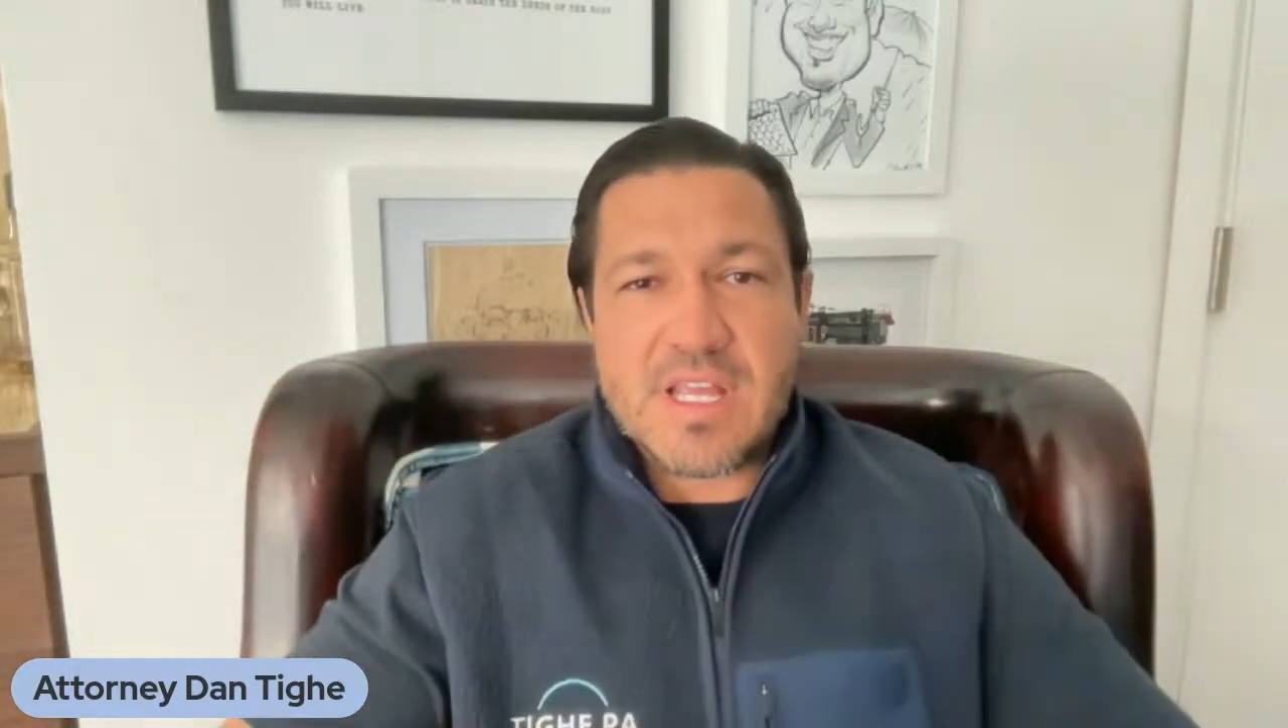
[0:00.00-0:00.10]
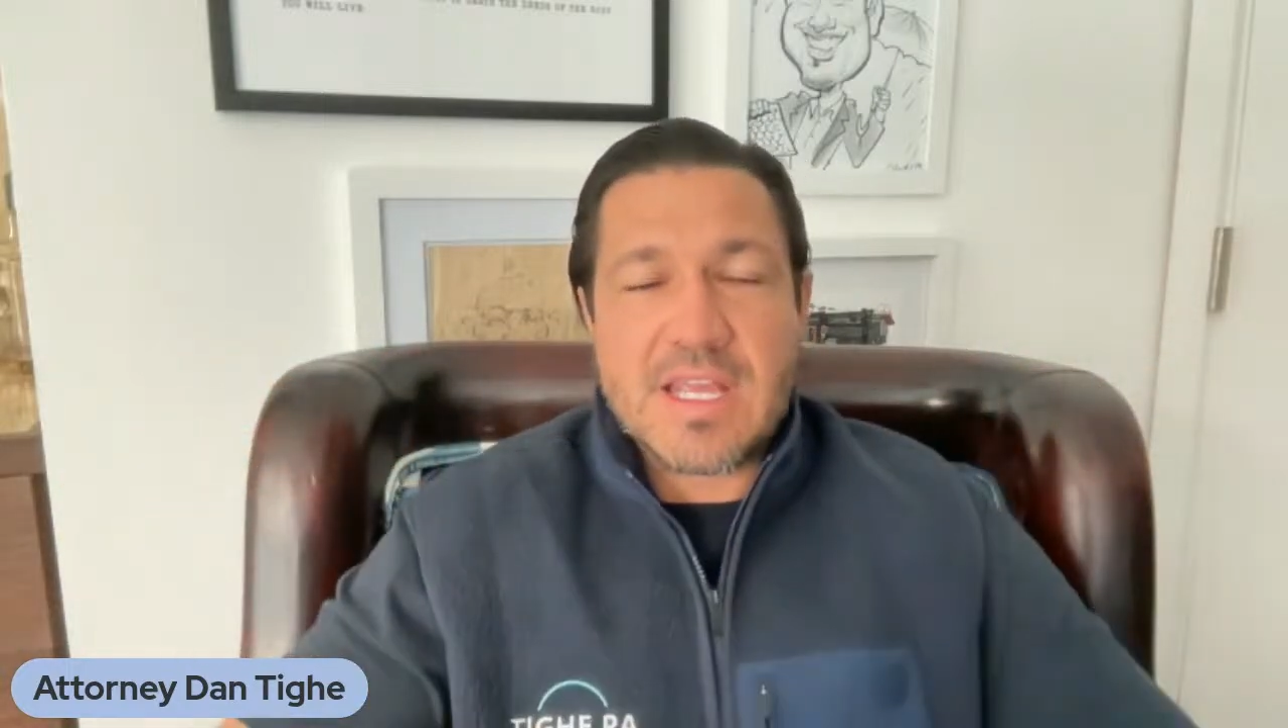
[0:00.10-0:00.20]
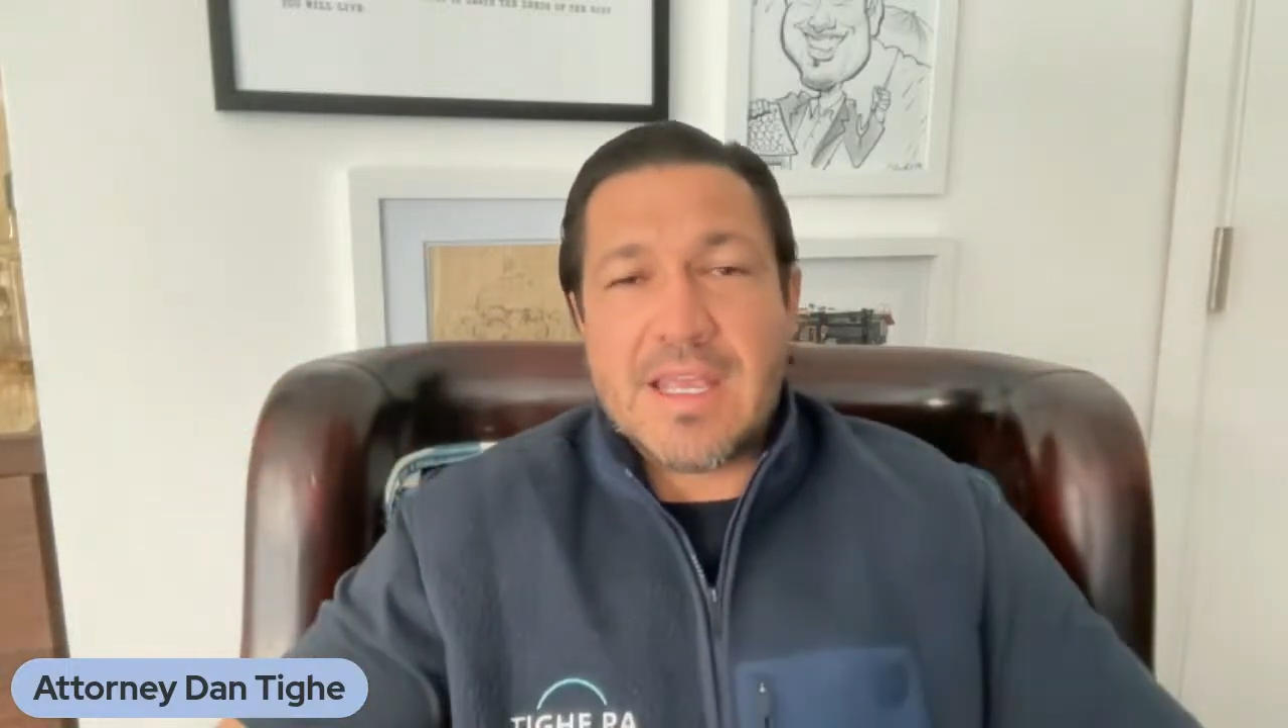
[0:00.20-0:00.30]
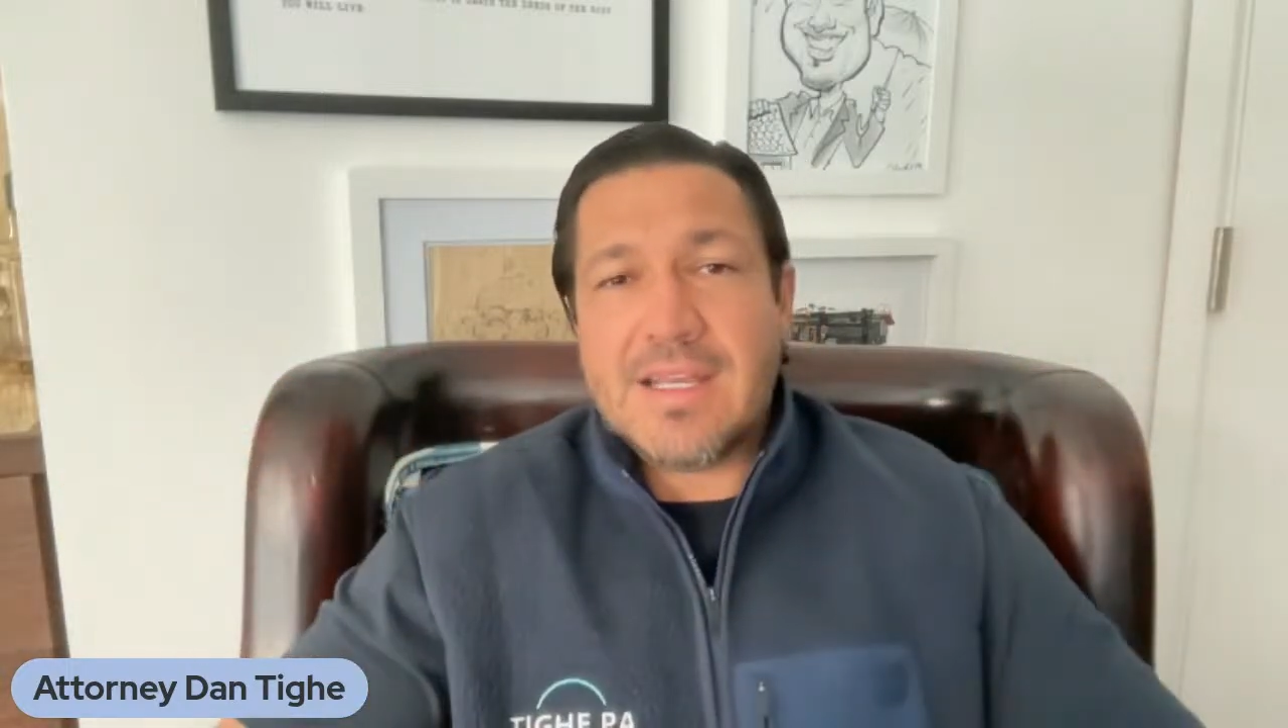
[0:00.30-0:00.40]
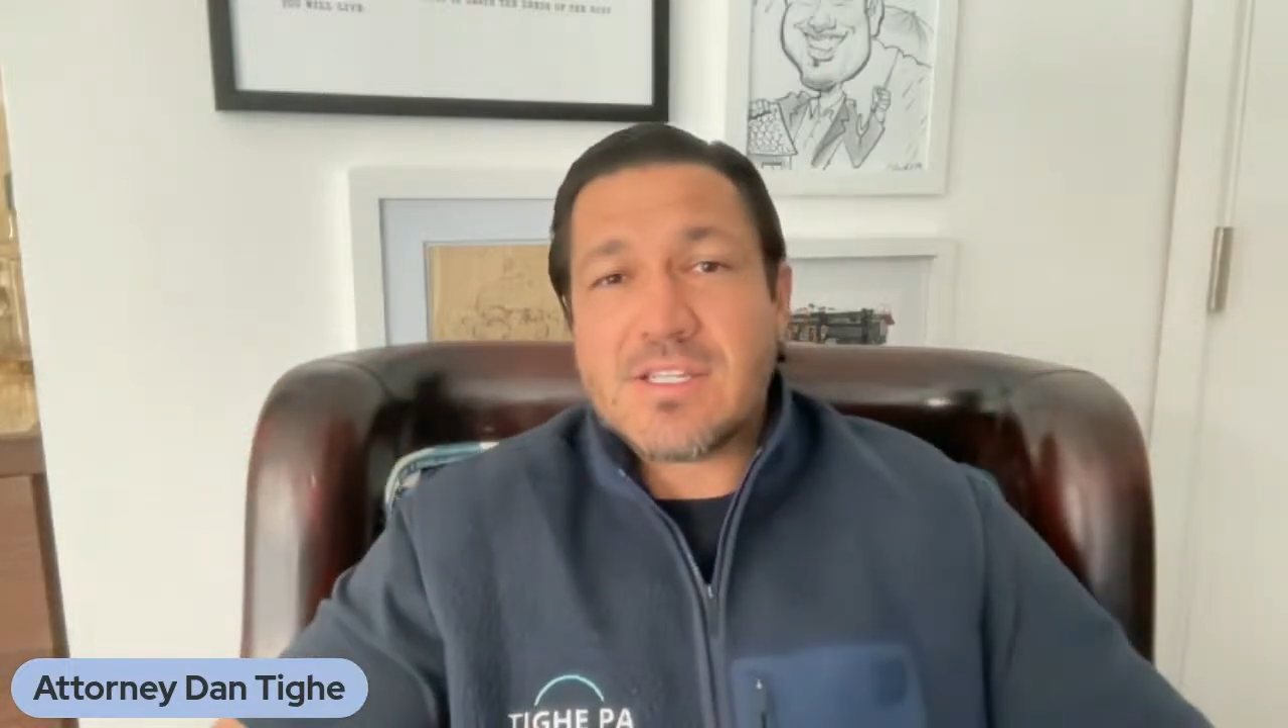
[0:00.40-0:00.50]

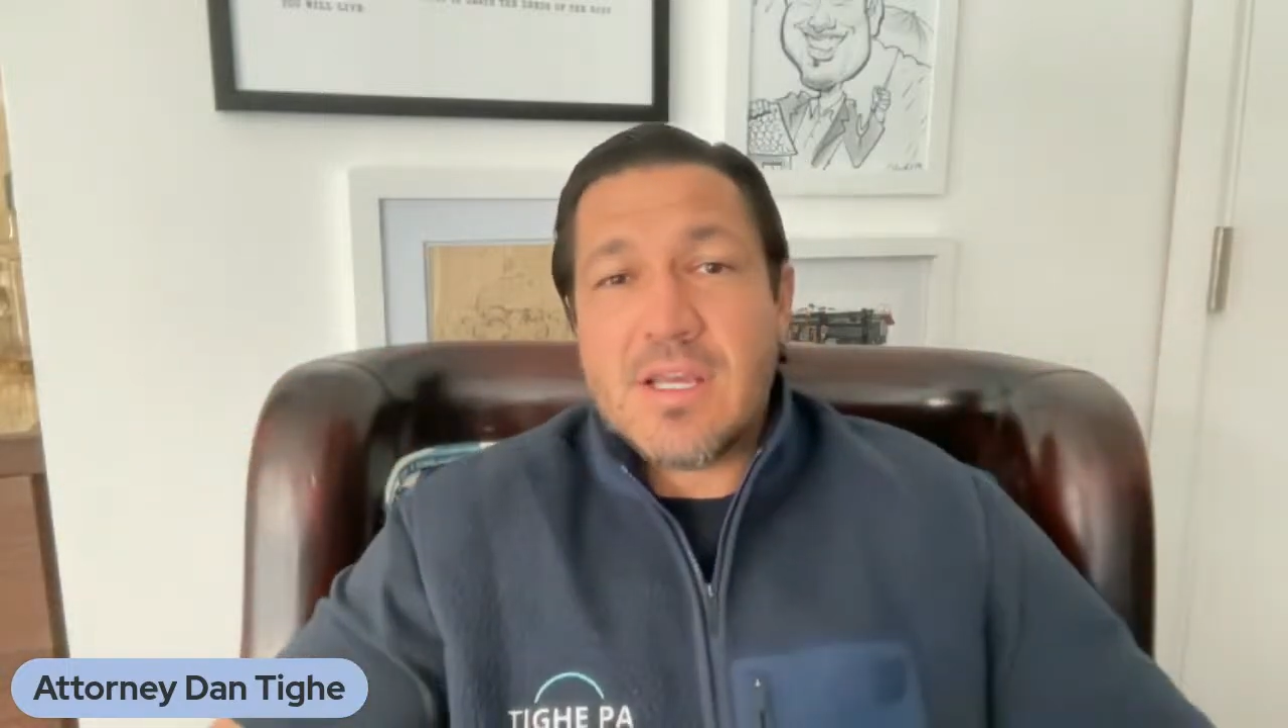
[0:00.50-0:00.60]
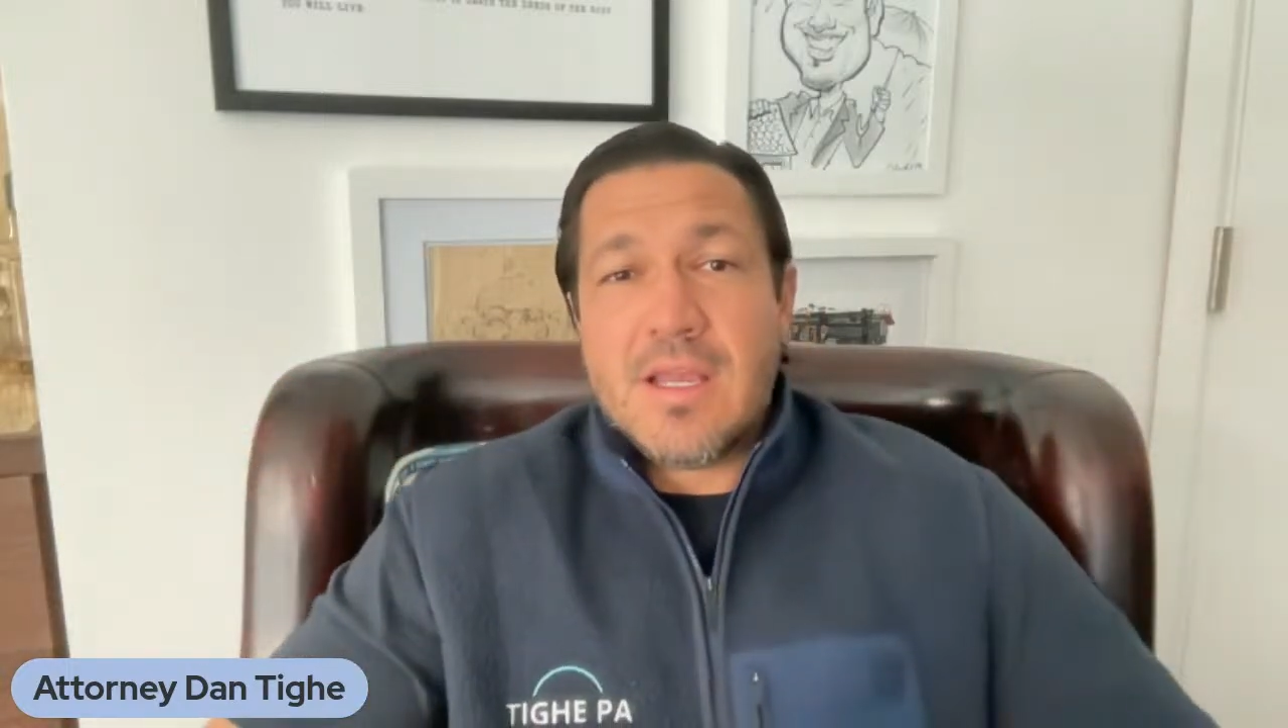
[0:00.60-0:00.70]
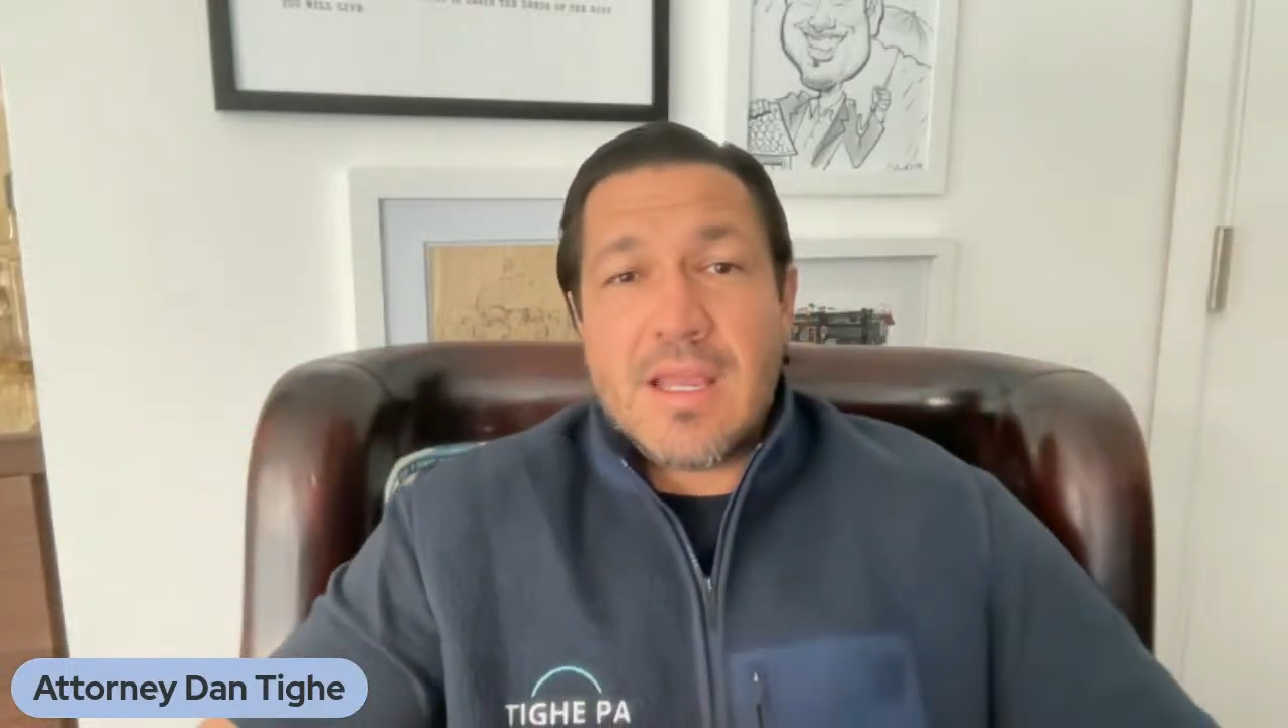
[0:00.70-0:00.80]
thing is,